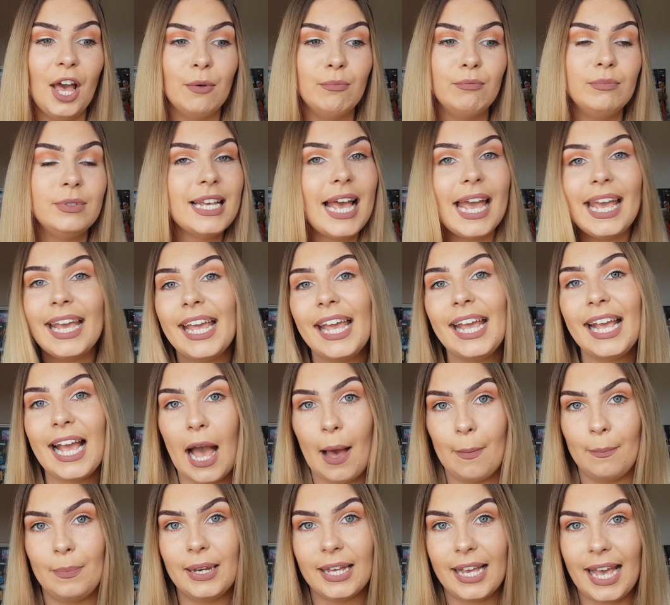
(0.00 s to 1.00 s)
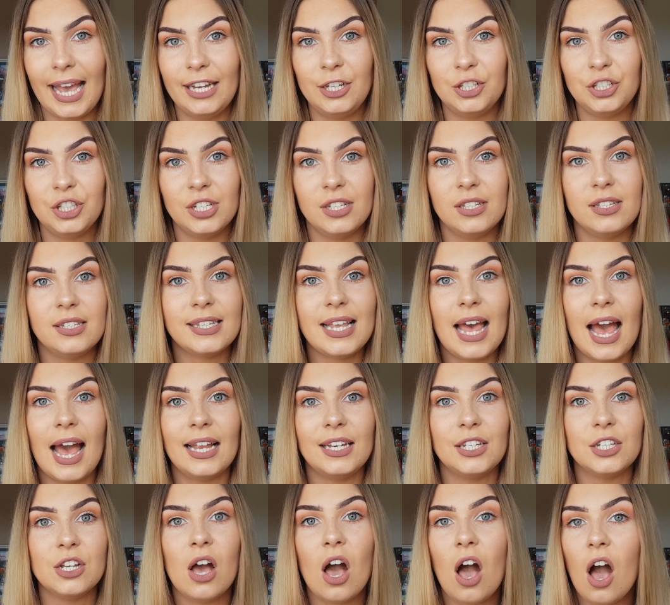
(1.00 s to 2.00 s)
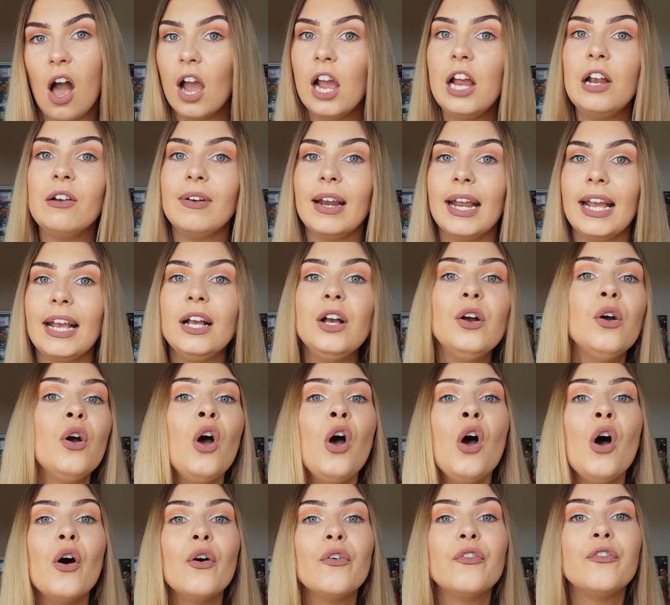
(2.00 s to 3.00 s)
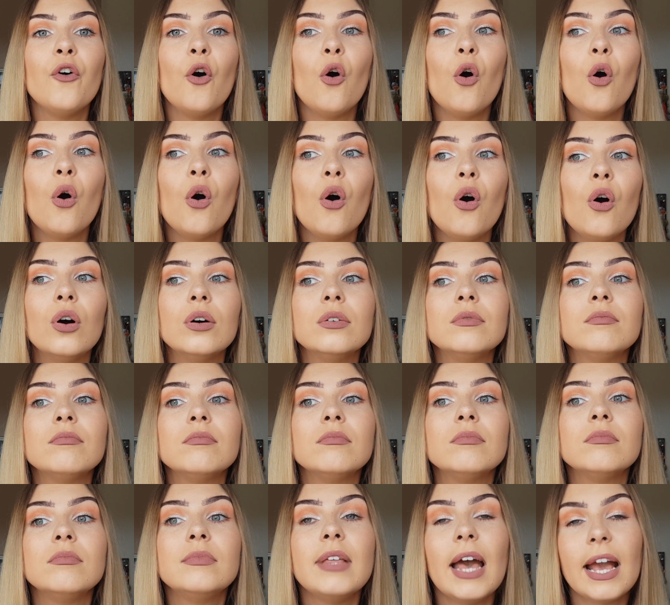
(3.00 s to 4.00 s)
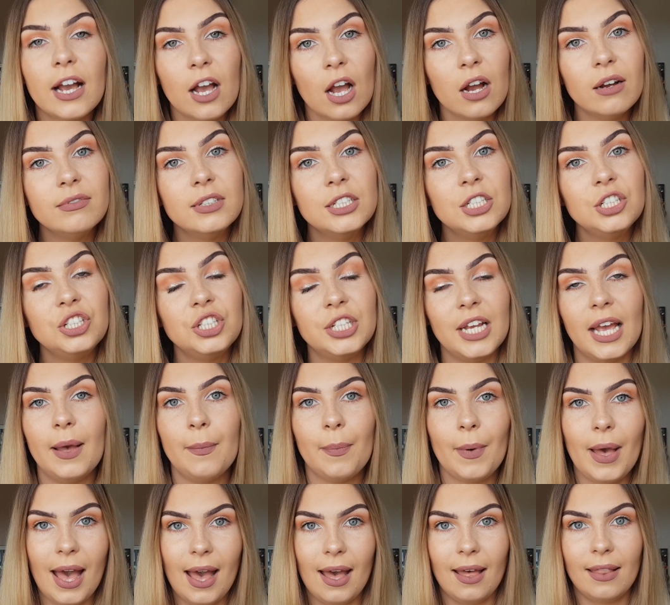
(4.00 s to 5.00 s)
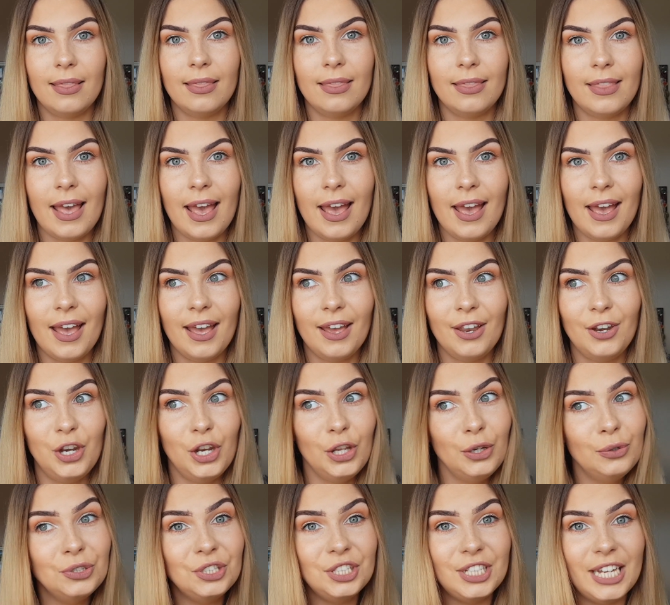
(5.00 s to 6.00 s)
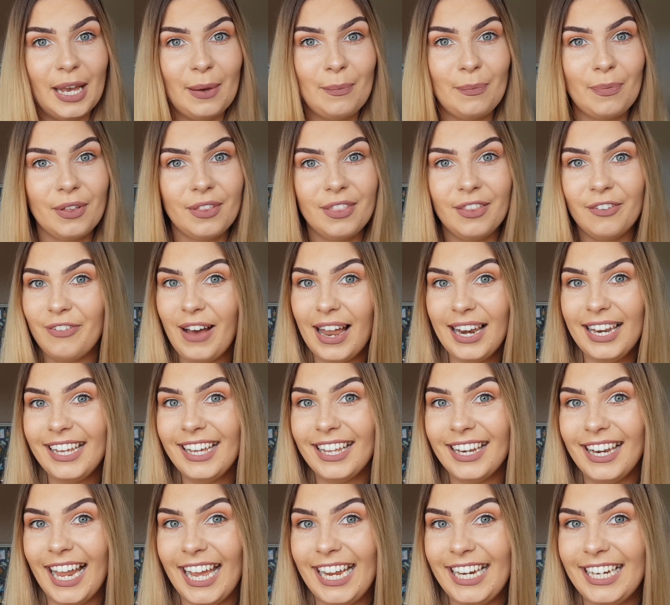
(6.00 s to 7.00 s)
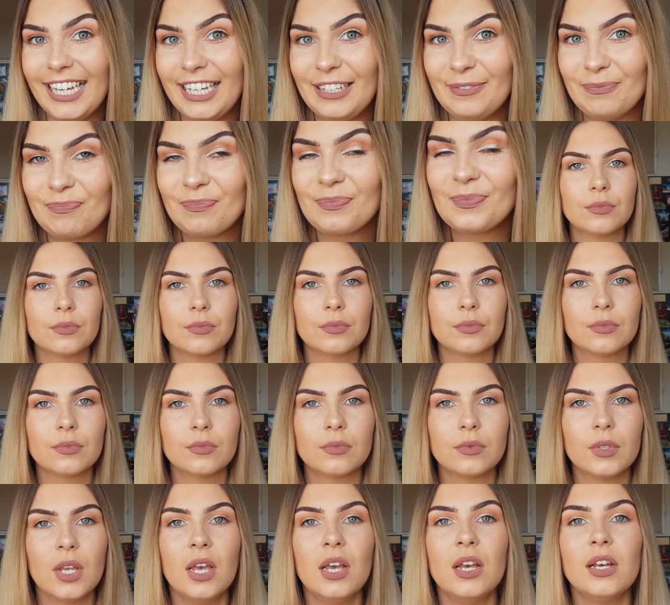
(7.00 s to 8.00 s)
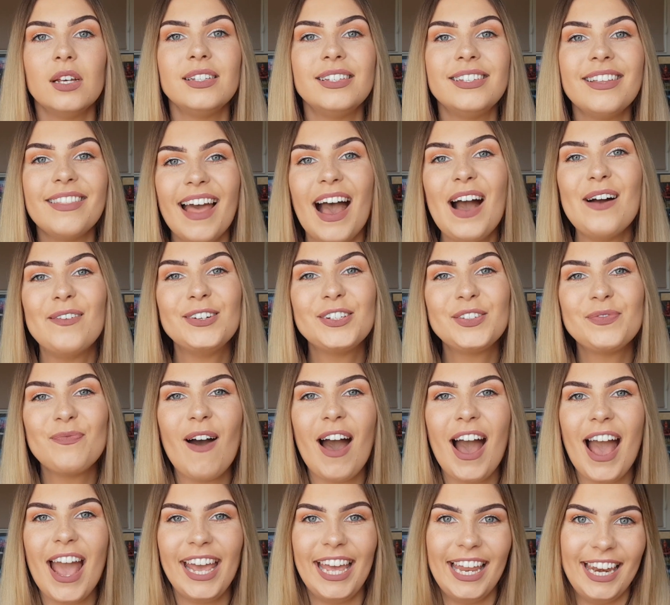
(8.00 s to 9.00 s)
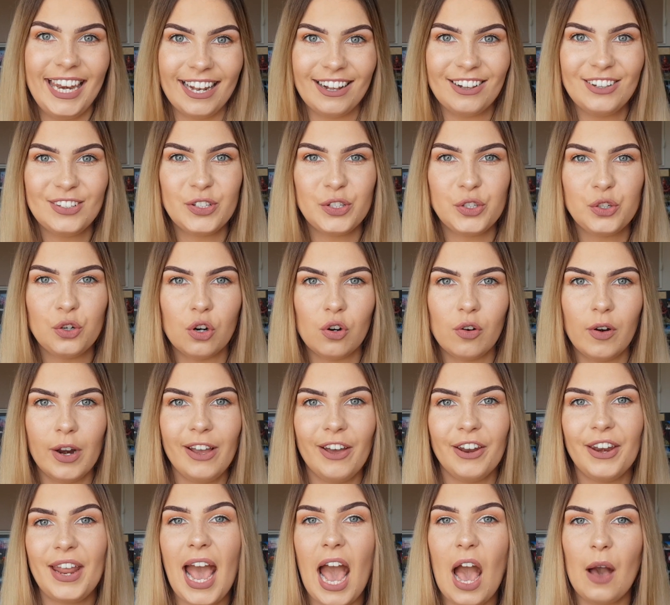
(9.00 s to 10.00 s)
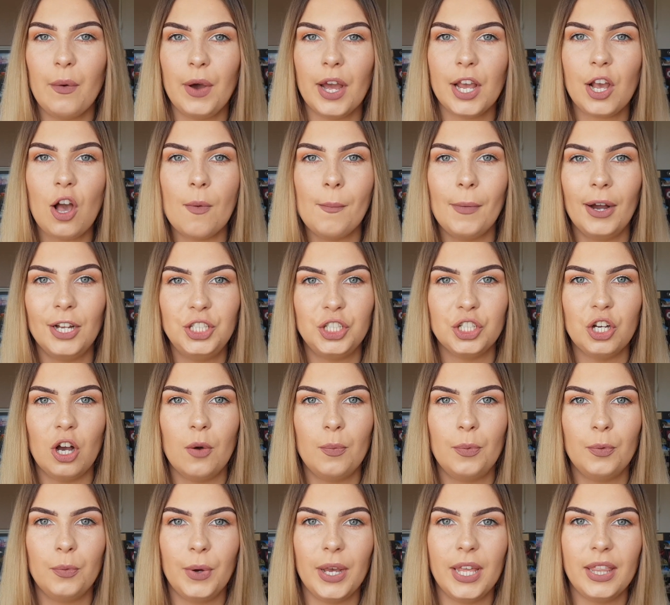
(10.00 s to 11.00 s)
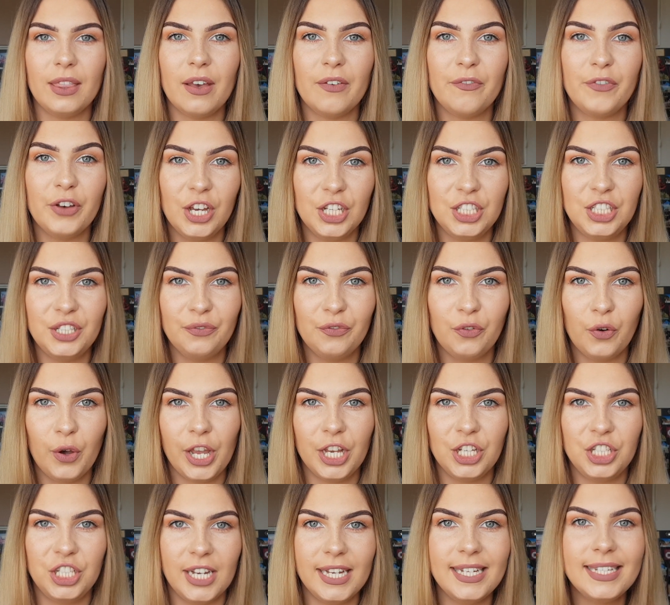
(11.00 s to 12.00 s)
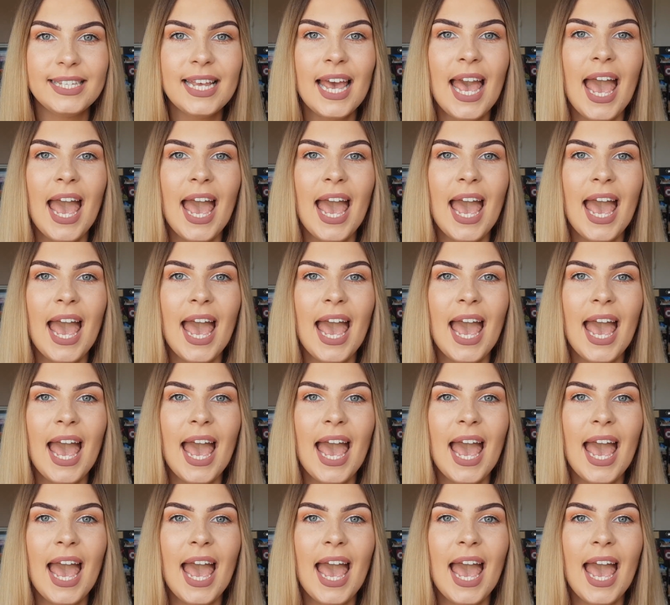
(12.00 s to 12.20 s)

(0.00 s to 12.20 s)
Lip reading: taking applications and hiring for their current ship and their new ship, the Valiant Lady. So that was my little story on how I got my job with Virgin Voyages,